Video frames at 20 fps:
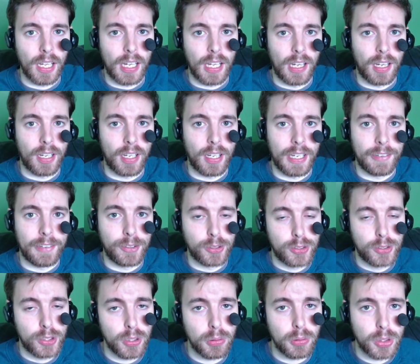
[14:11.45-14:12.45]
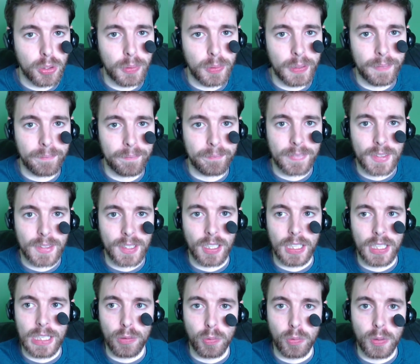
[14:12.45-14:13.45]
If you do it,
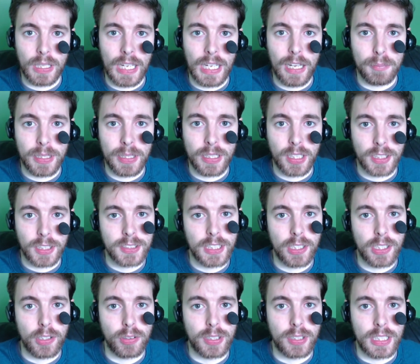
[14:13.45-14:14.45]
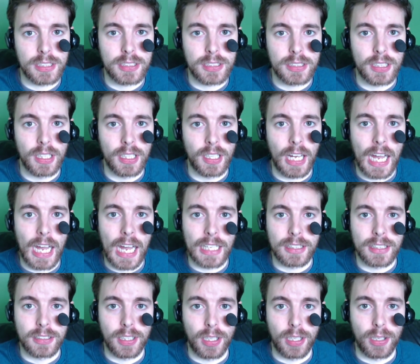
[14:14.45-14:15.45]
it will help me continue this
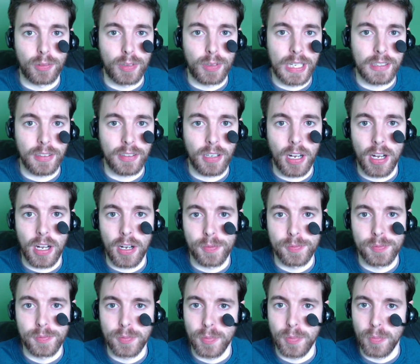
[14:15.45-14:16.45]
at the rate of